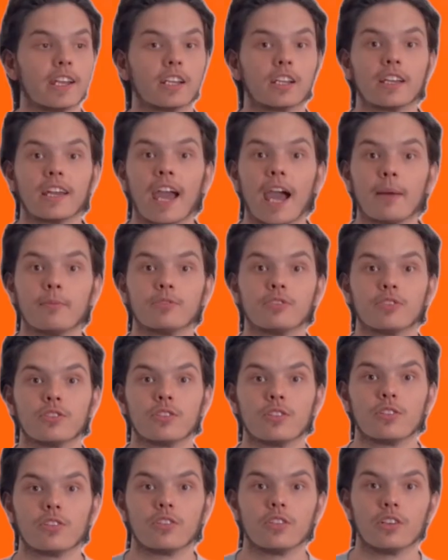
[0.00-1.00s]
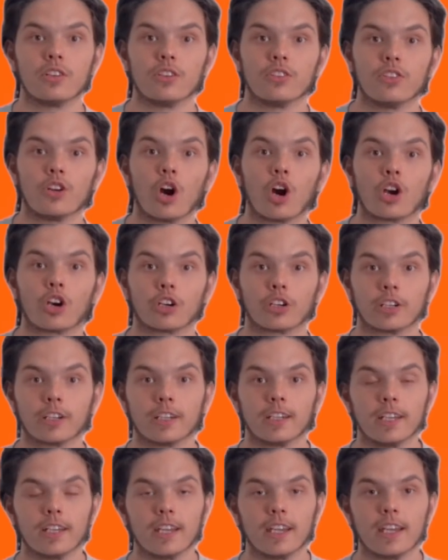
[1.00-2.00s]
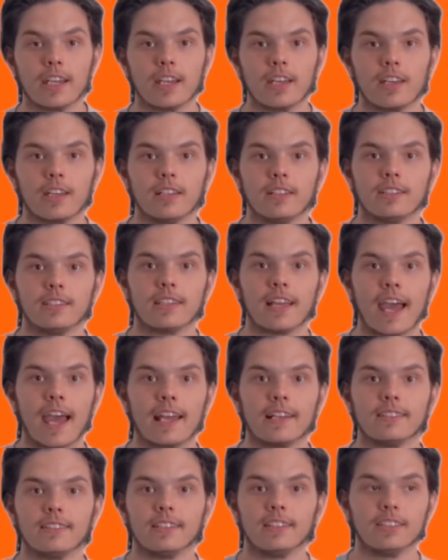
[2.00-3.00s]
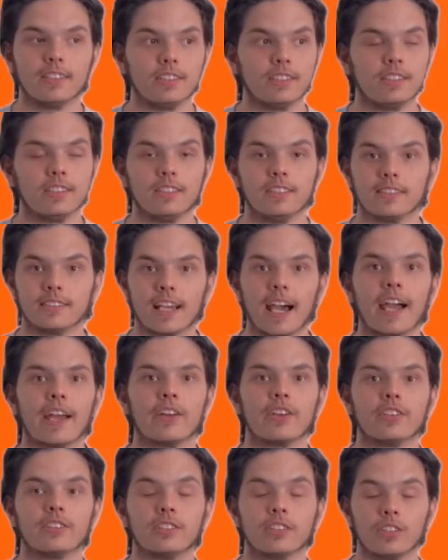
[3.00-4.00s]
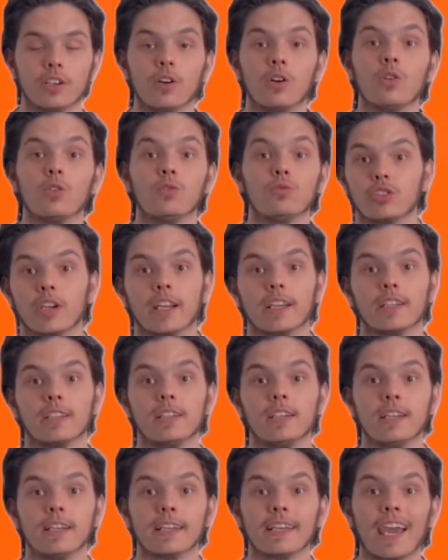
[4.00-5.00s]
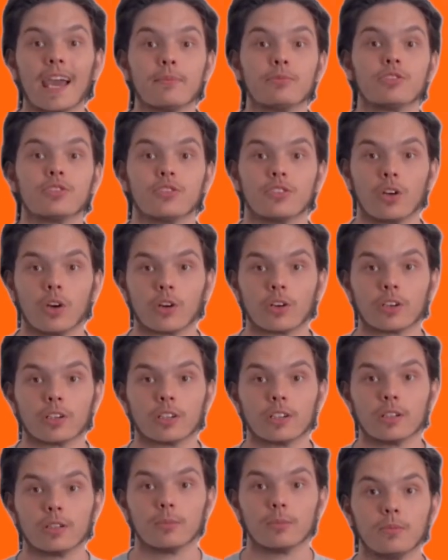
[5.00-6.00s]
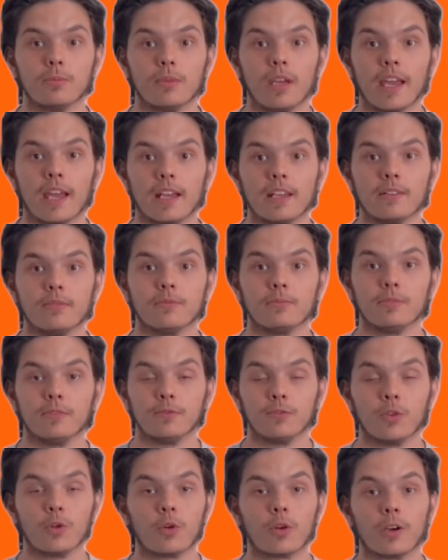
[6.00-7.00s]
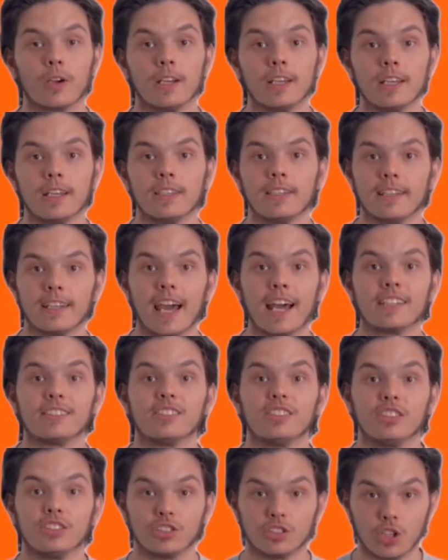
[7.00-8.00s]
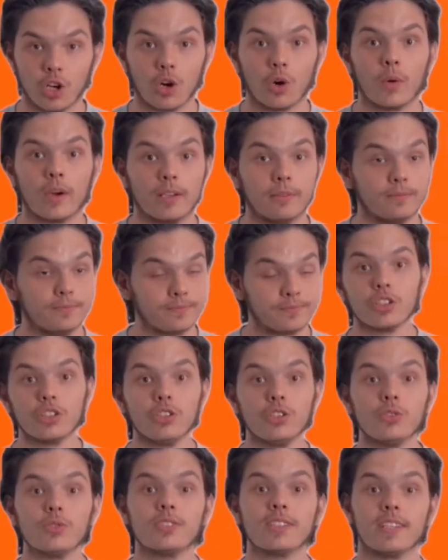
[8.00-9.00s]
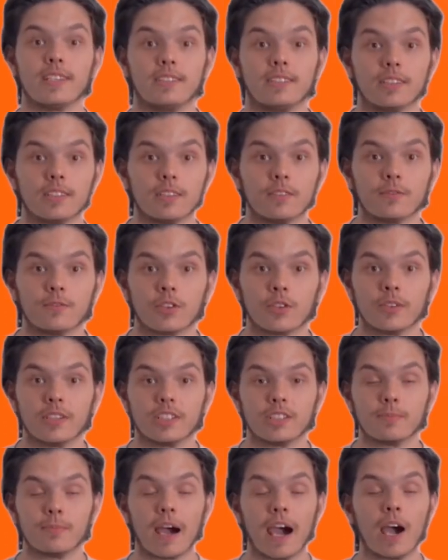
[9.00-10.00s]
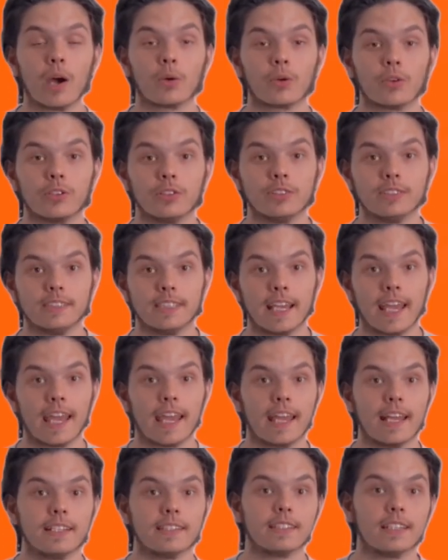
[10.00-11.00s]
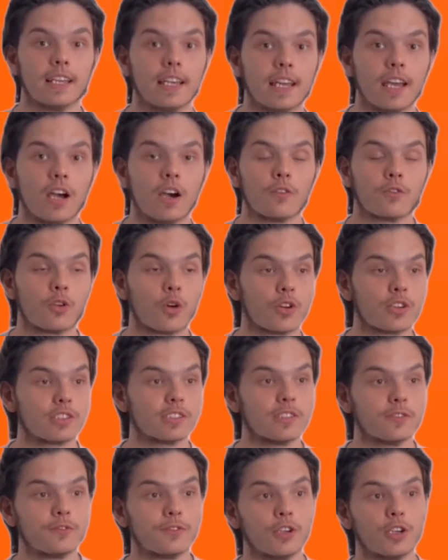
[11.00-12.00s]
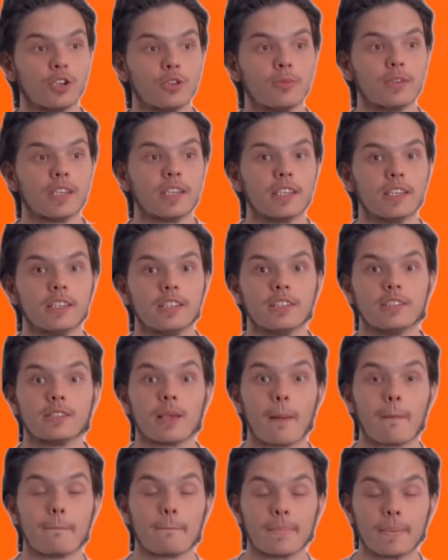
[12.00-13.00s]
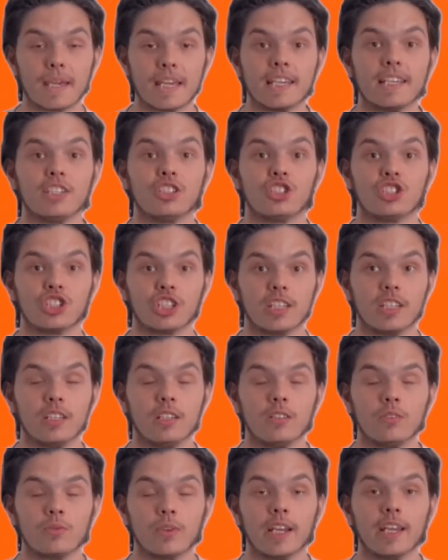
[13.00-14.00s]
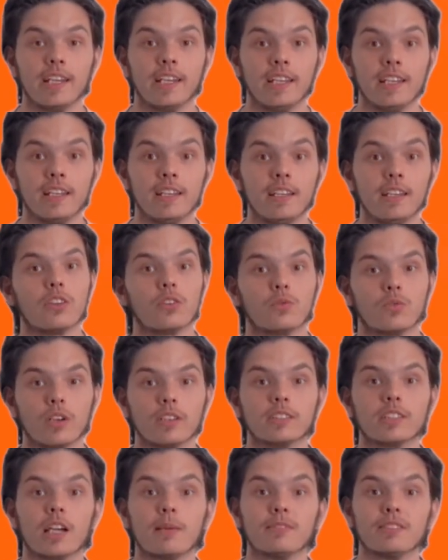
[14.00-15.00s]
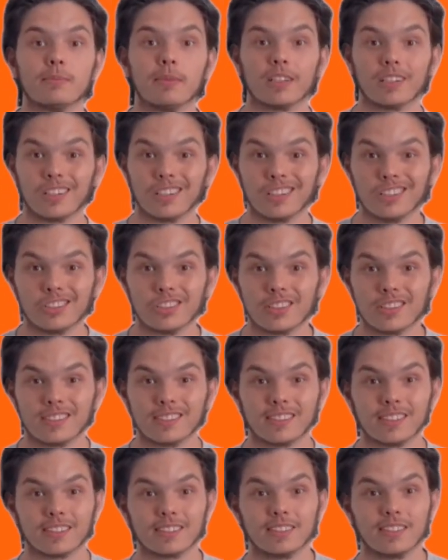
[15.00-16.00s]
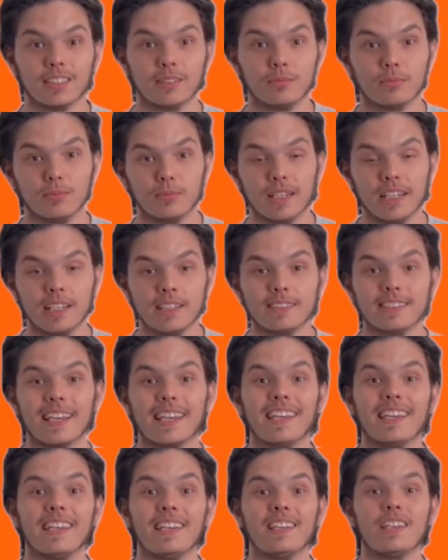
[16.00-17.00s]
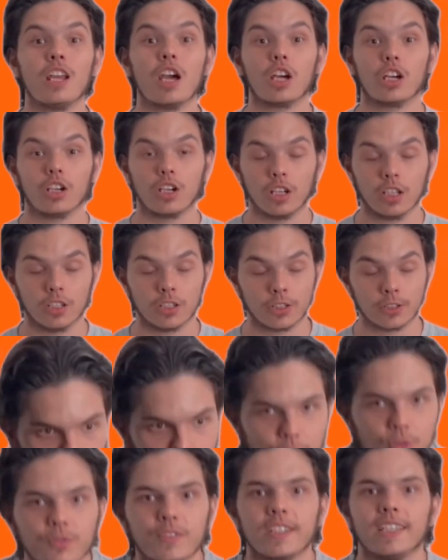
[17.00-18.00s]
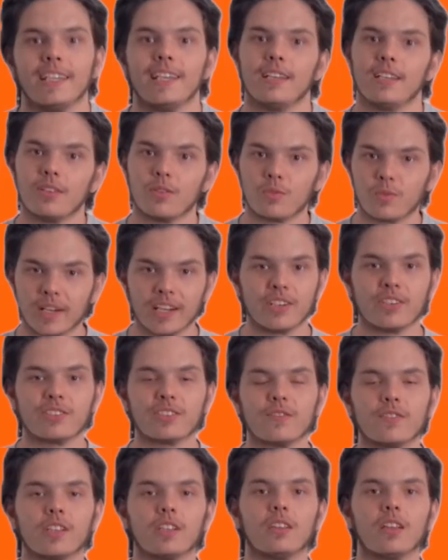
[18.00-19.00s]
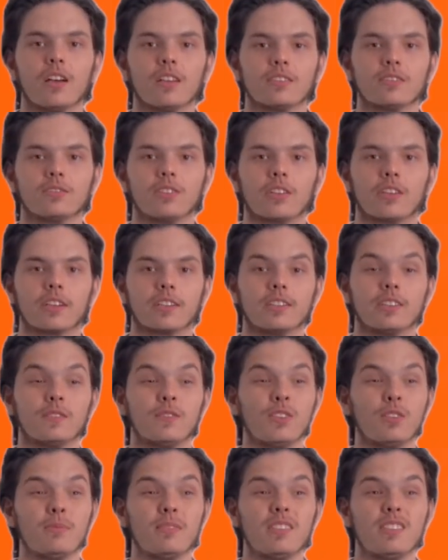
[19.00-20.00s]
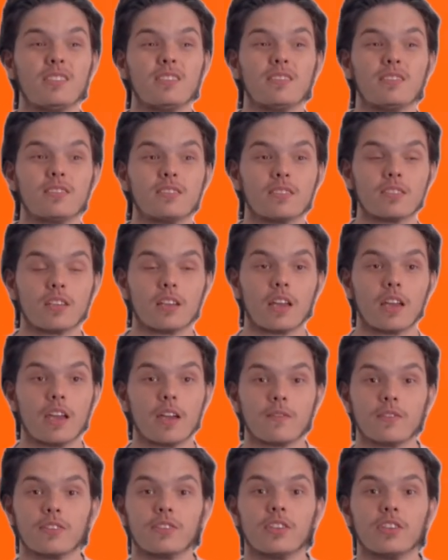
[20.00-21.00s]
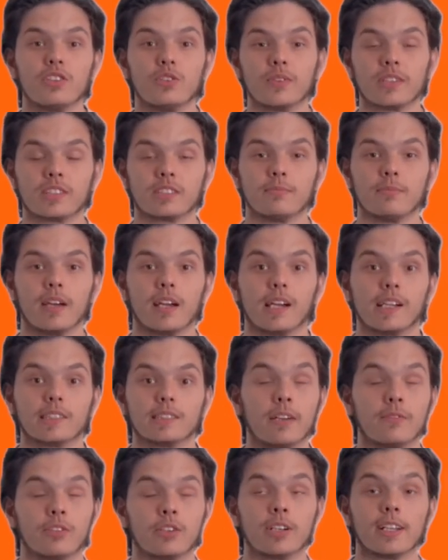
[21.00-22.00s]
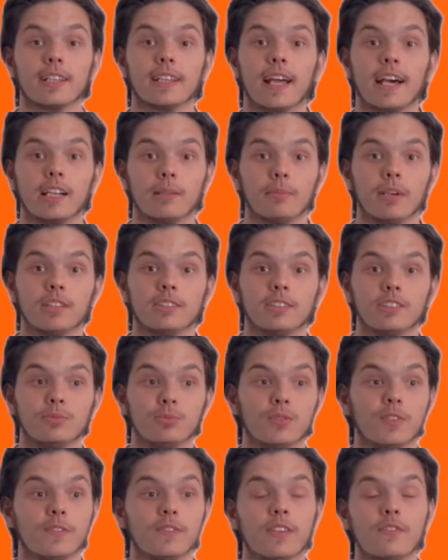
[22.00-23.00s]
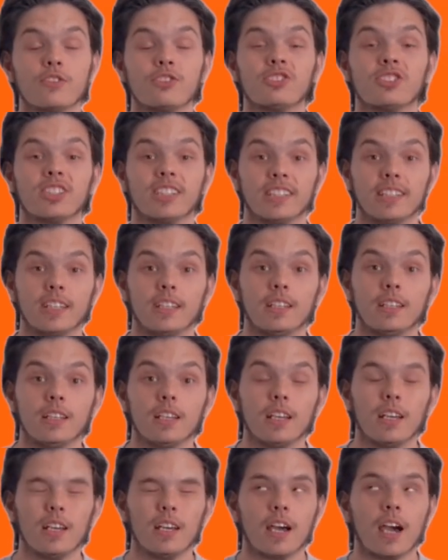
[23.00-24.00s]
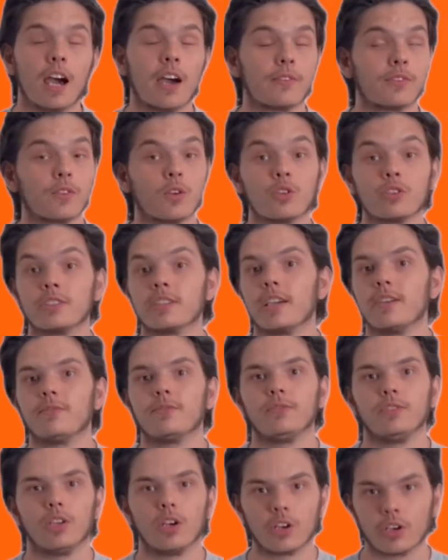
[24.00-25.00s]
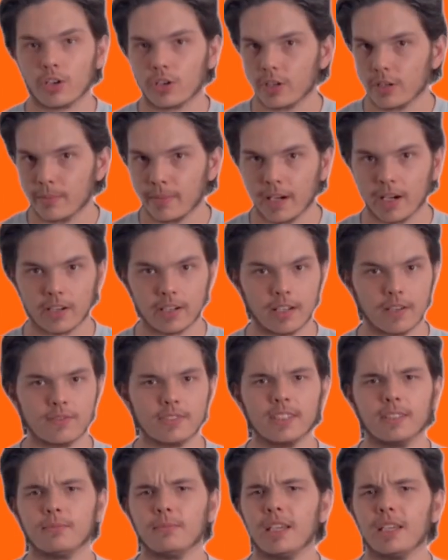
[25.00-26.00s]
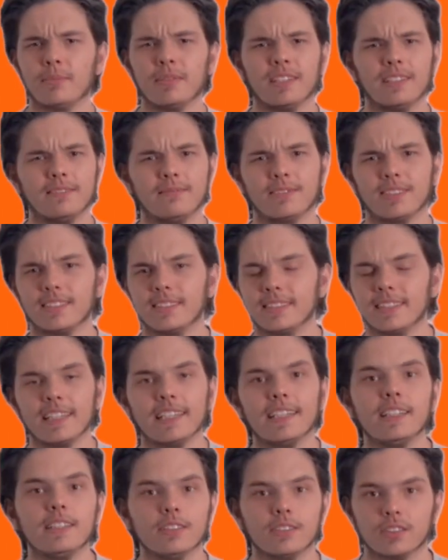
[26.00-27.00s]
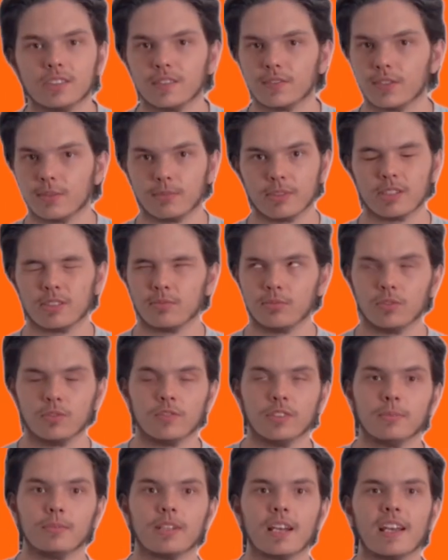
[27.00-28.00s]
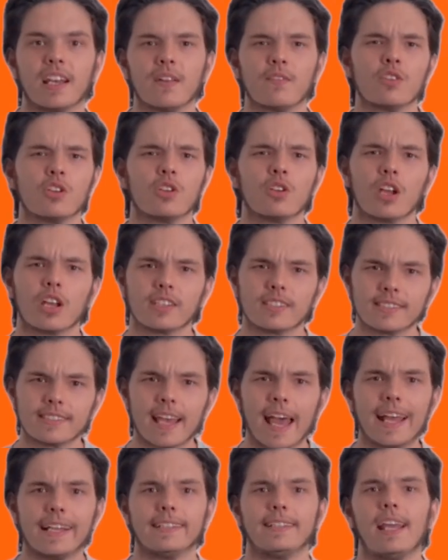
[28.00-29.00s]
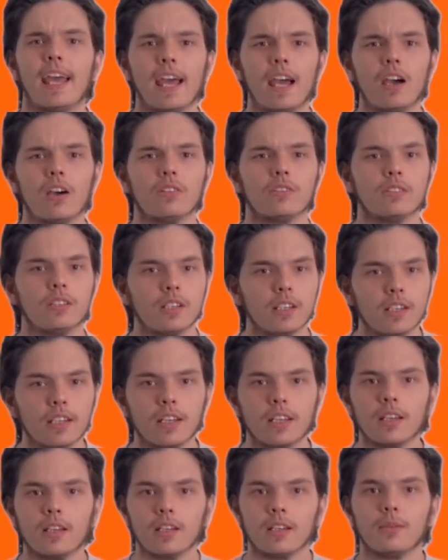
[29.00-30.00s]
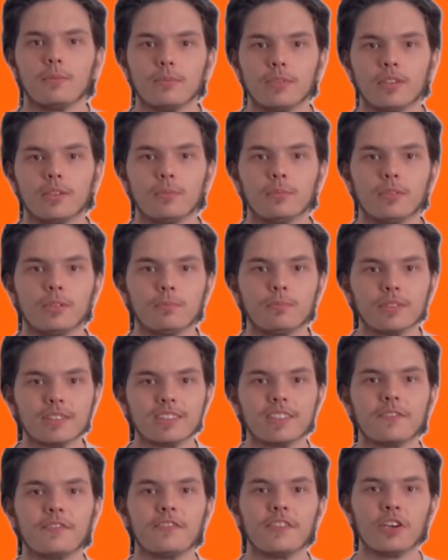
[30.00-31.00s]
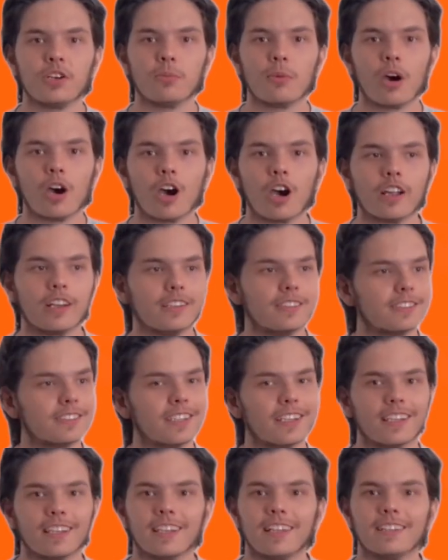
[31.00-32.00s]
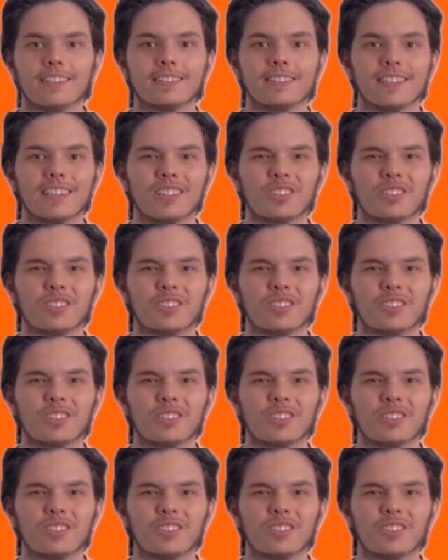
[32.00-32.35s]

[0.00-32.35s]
to capture the Ark, and that he is hired to go try to capture the Ark, and before the Nazis go and use it for its powers. And of course, the film is PG rating. The runtime is about 116 minutes in color. The movie Raiders of the Lost Ark. This film is everything you expect. I've heard a lot about this movie. I've never seen it. Of course, I've heard about it. I've seen maybe scenes from this movie, but I never sat down, put the film on, and say, let's